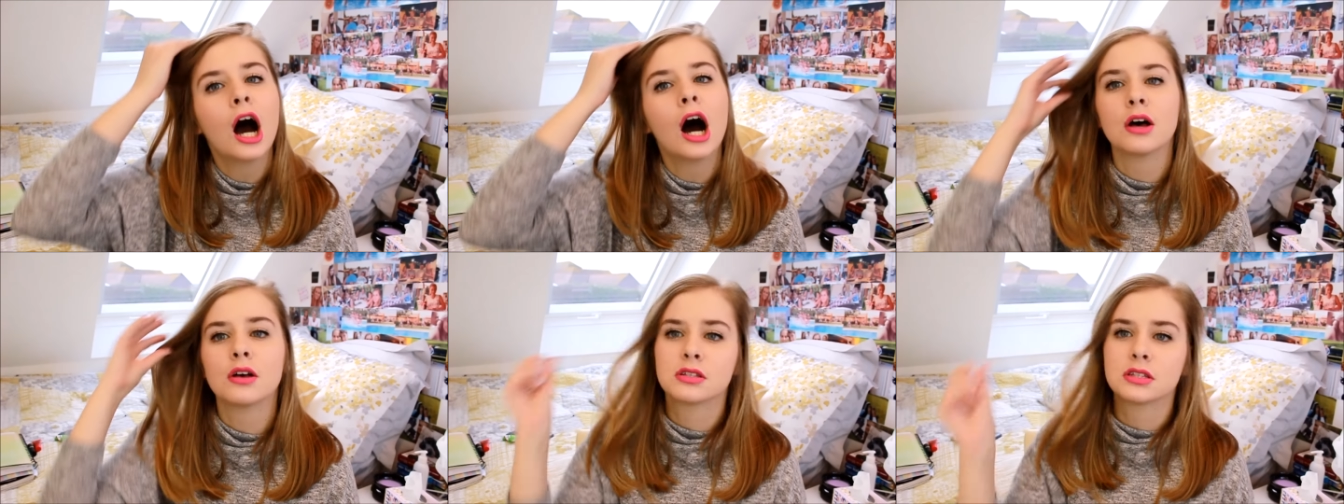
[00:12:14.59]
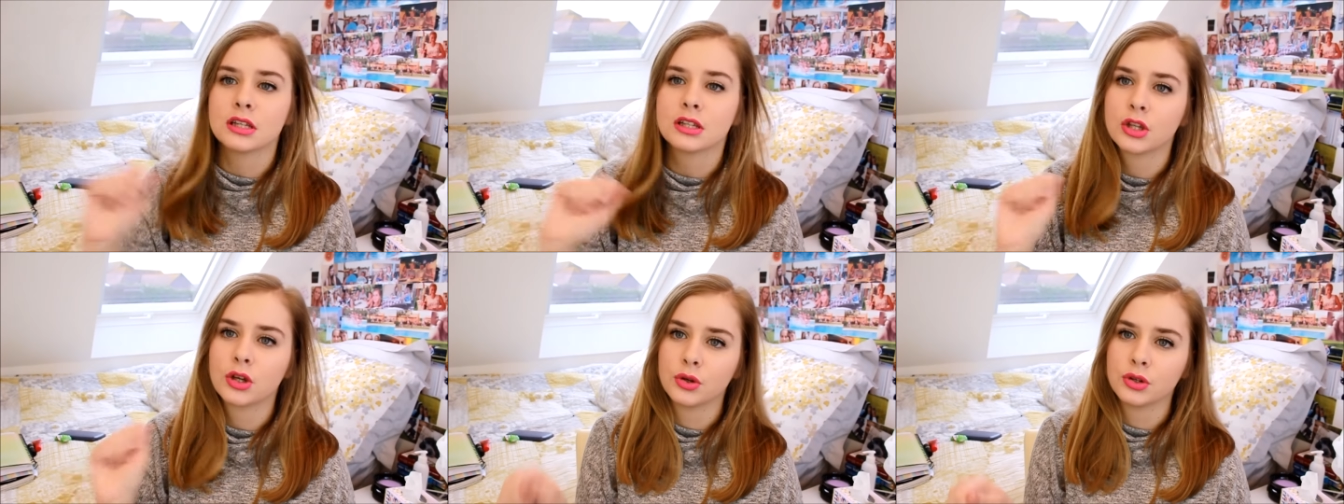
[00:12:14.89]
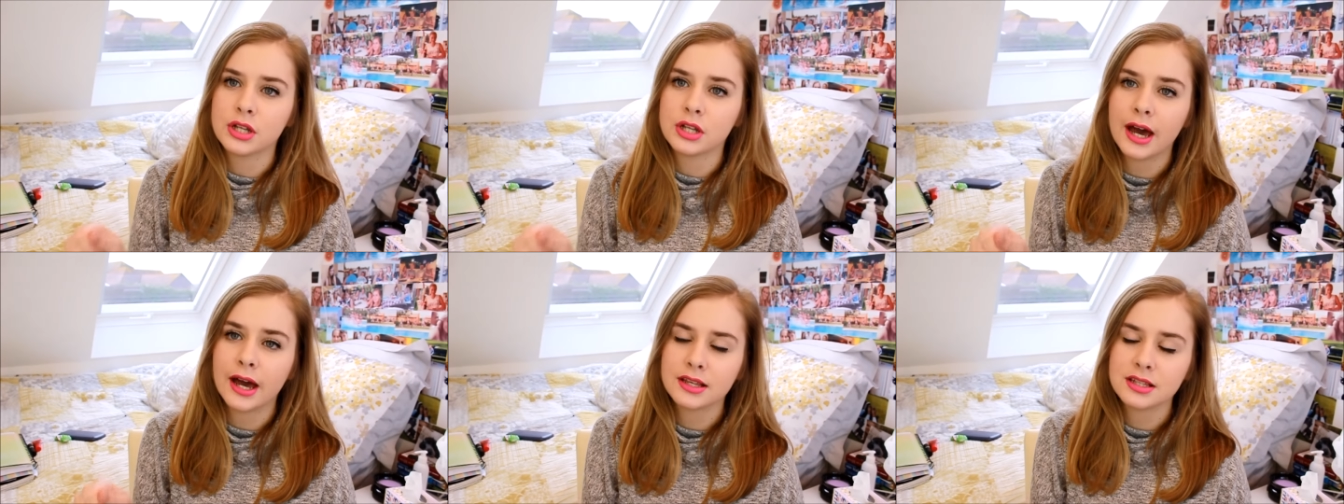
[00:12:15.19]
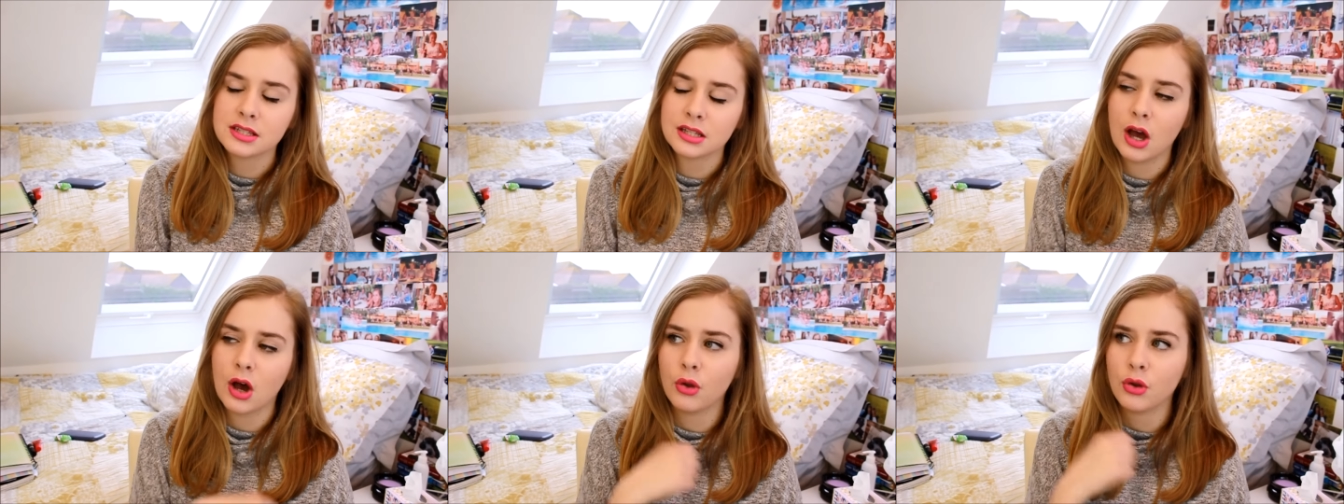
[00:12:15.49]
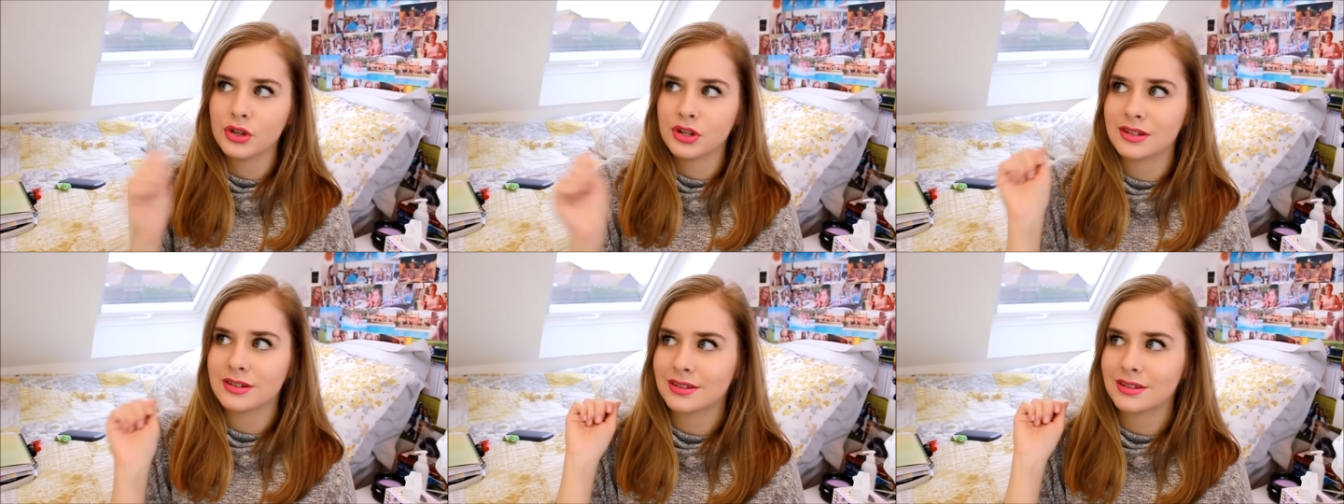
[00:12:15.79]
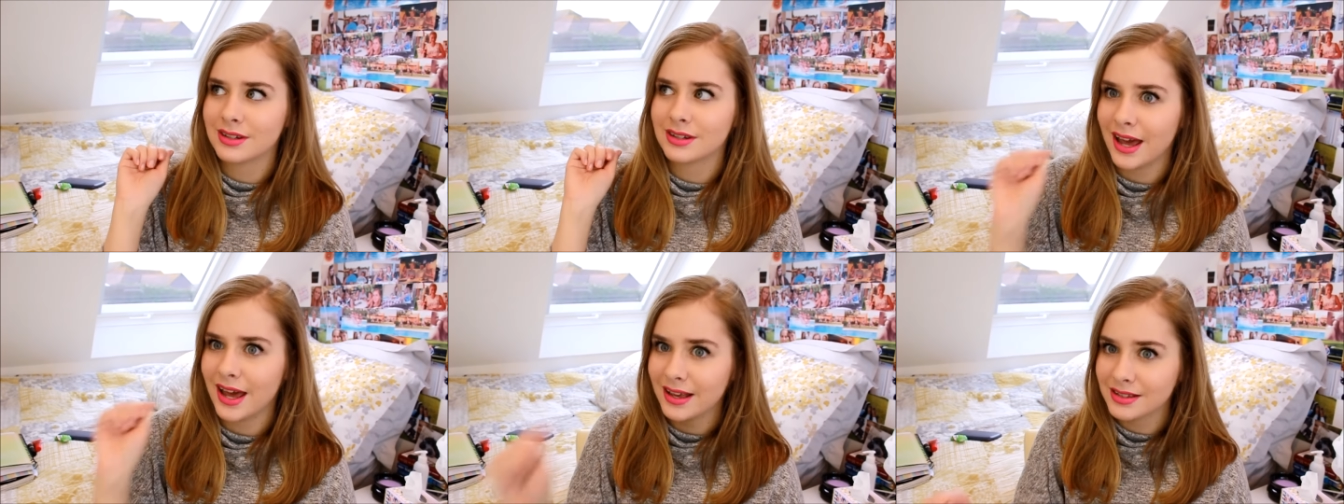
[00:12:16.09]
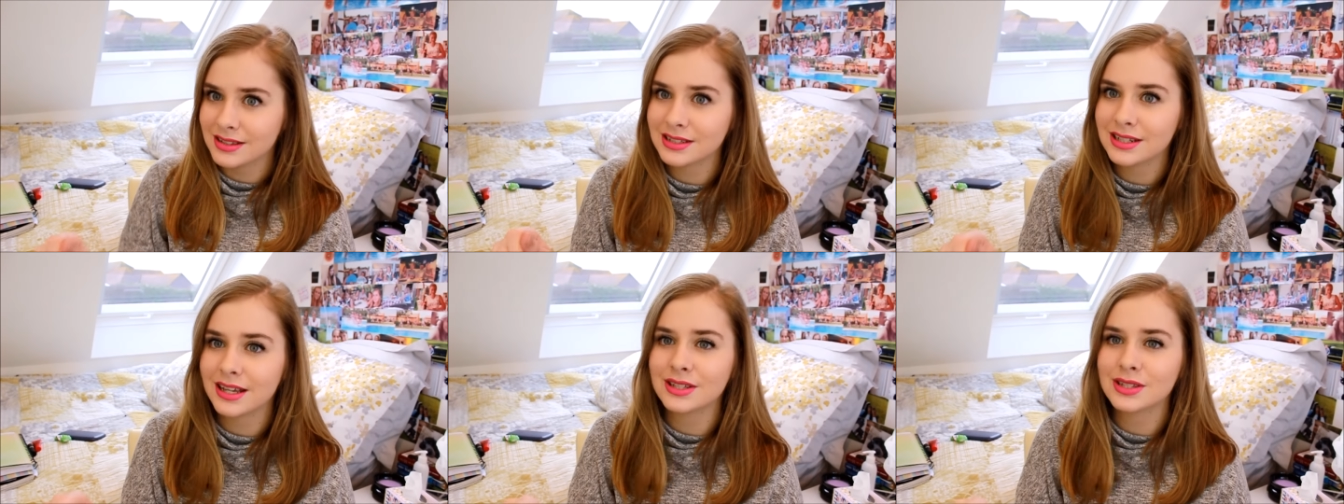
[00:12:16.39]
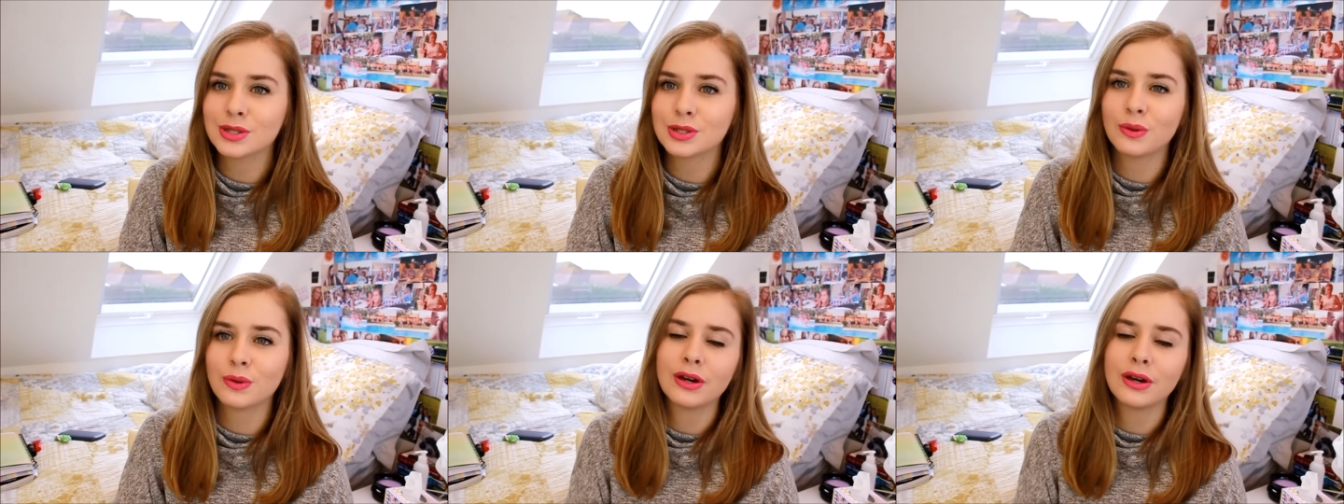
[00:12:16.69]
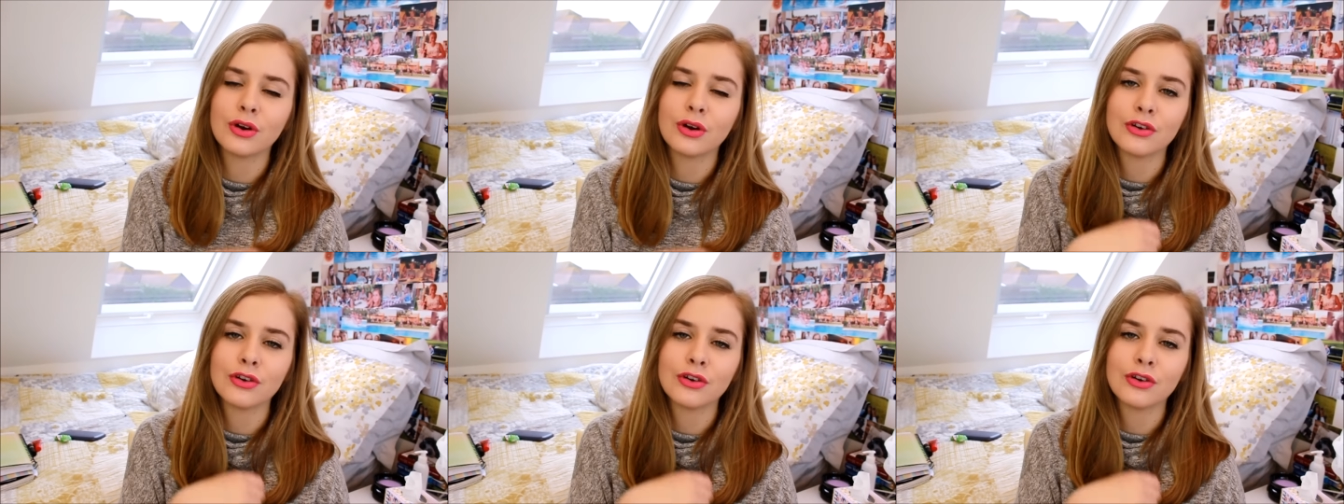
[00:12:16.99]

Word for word: I'll stick the on test on test next to it,